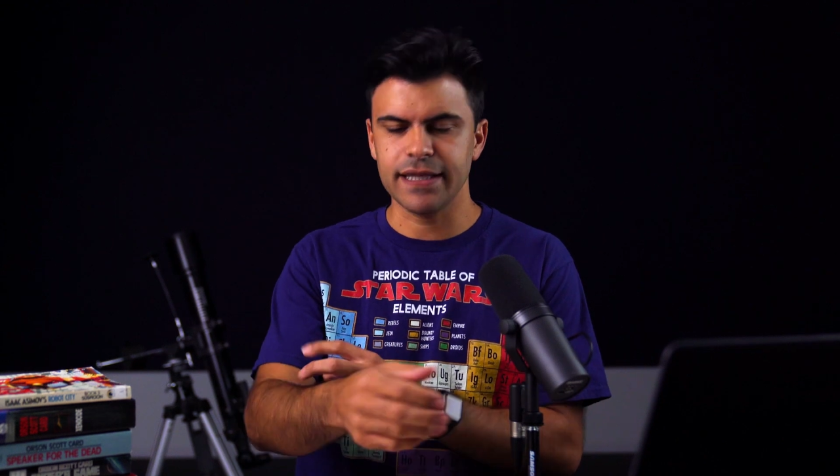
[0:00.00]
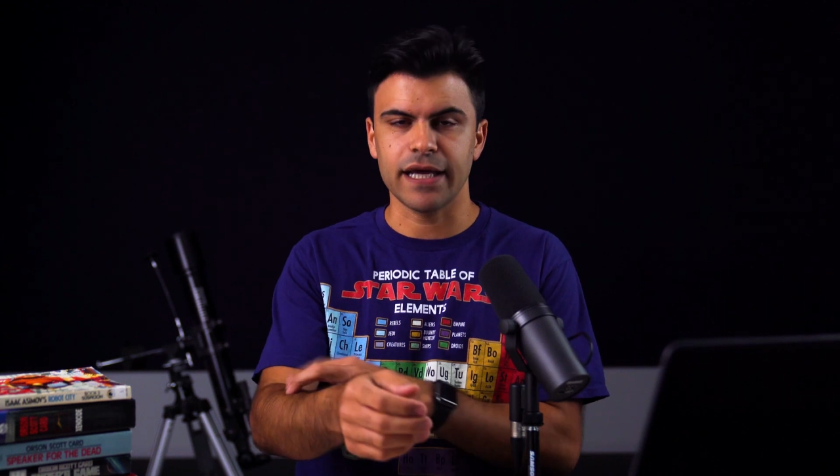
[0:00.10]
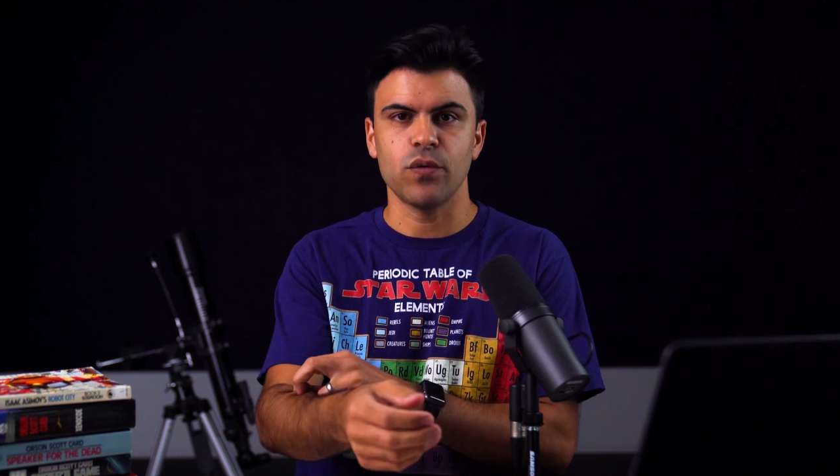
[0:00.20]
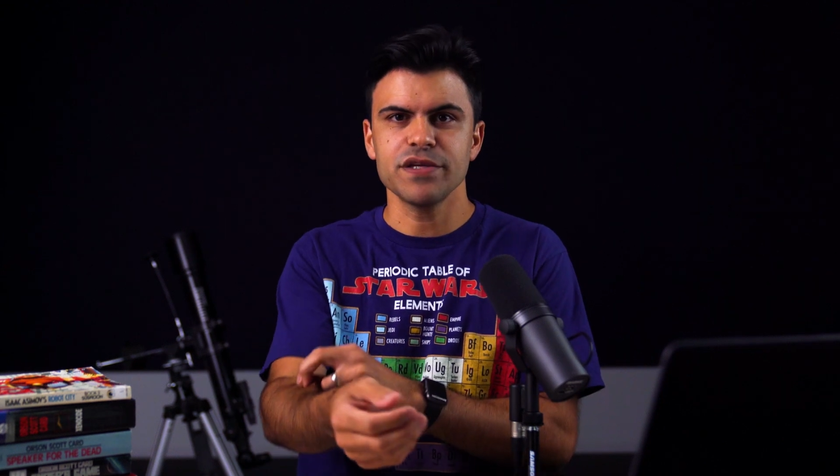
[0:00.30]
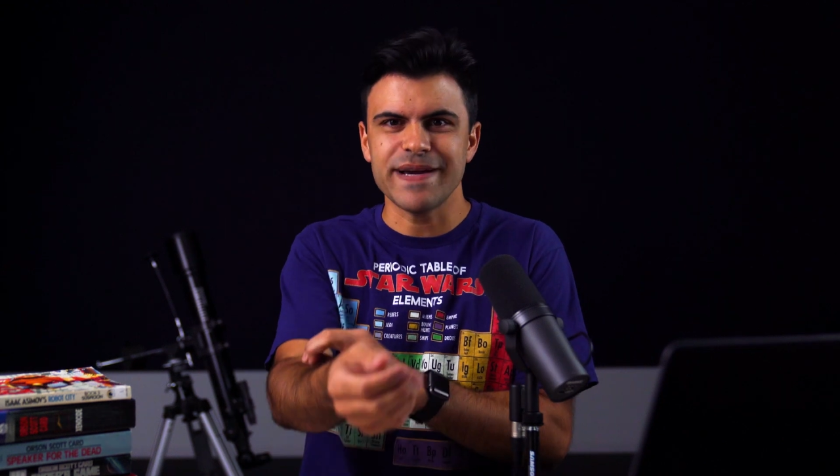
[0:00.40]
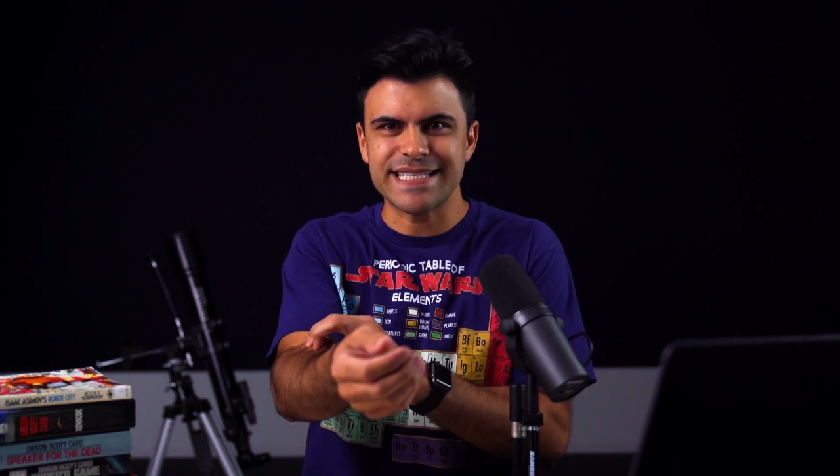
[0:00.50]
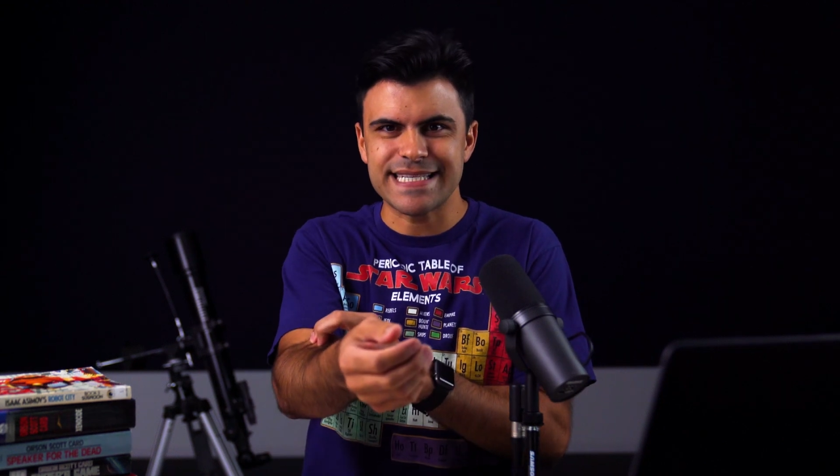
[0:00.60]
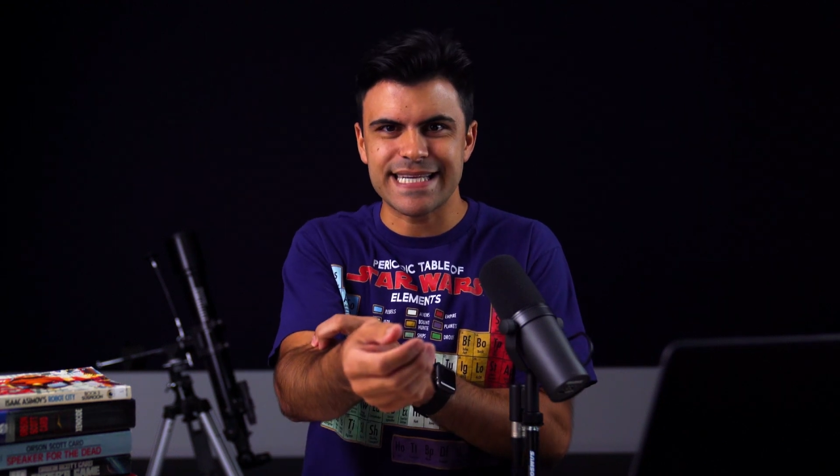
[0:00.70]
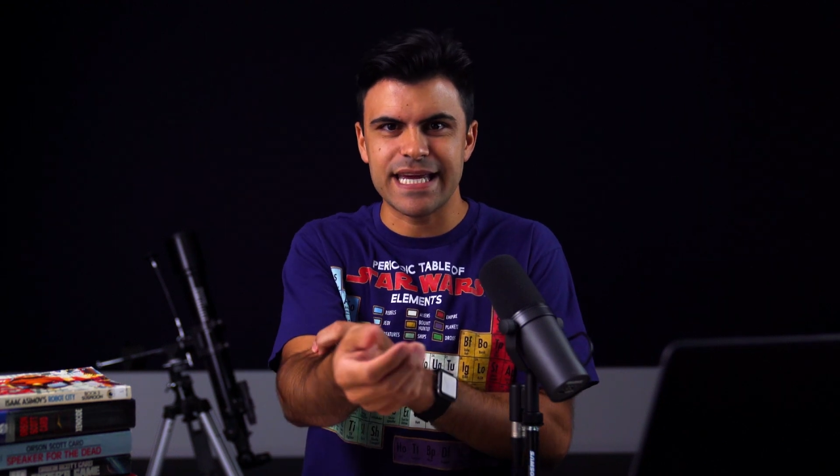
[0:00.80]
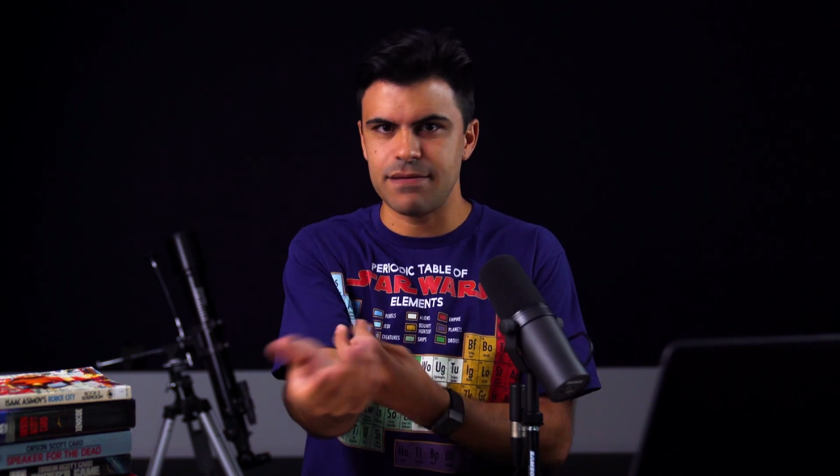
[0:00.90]
Like, what is my
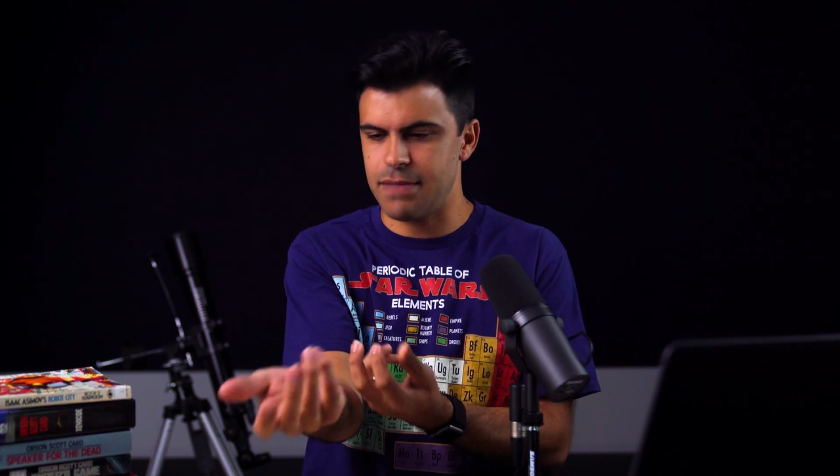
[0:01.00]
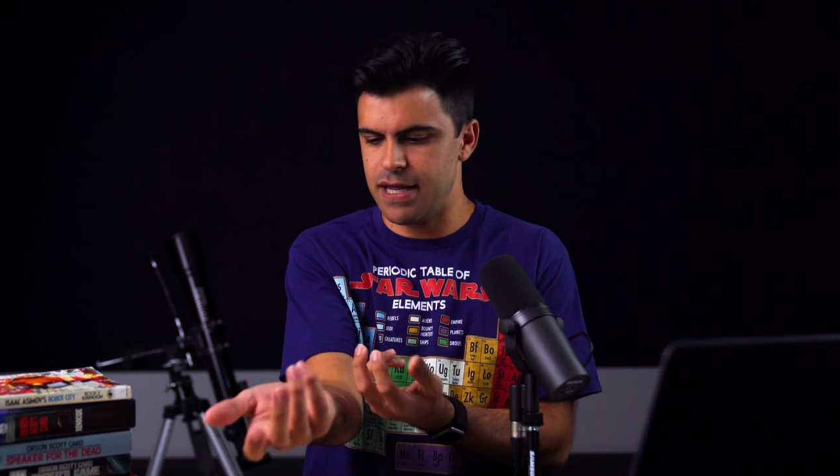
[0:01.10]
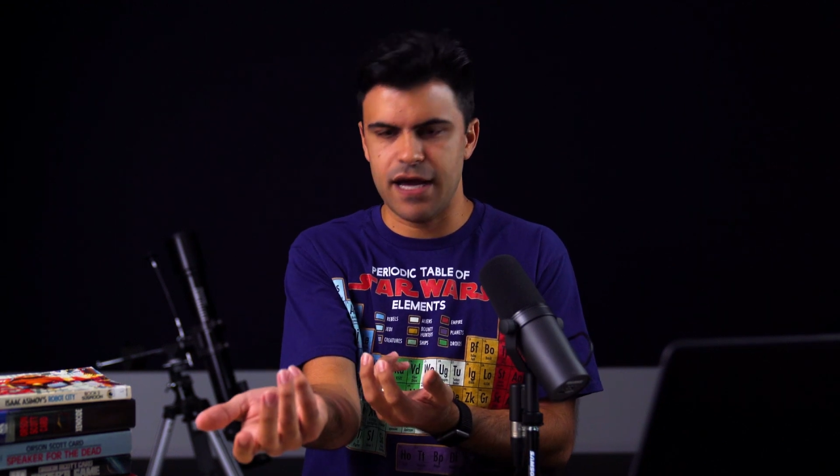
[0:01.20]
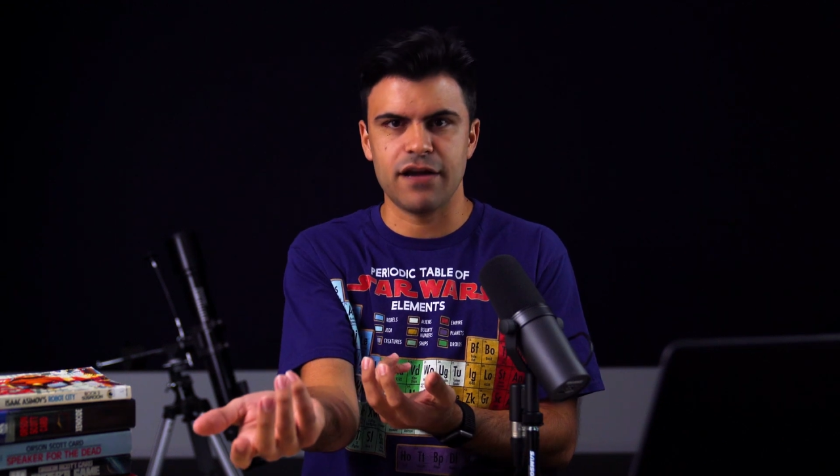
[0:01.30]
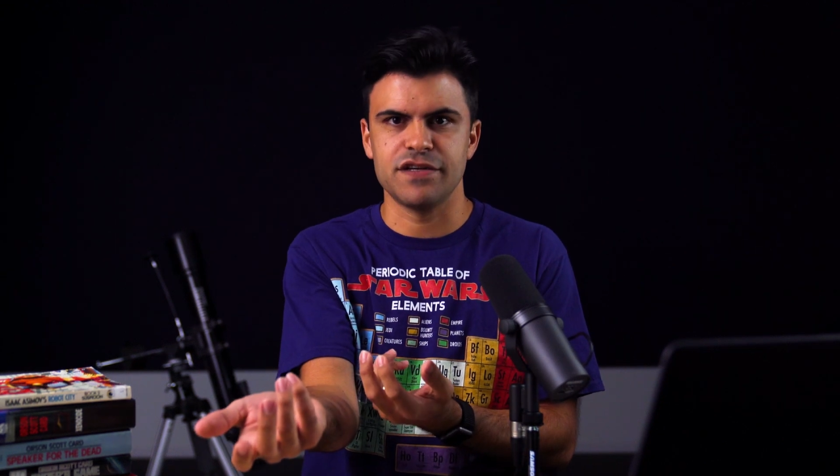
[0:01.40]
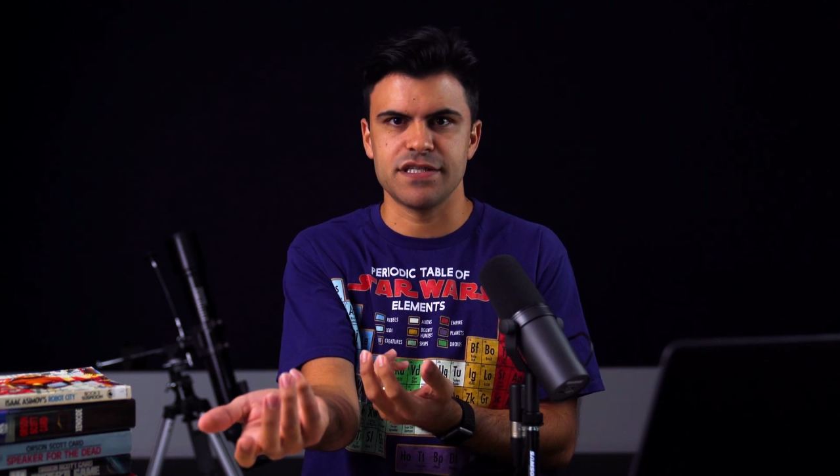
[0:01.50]
skin made out of?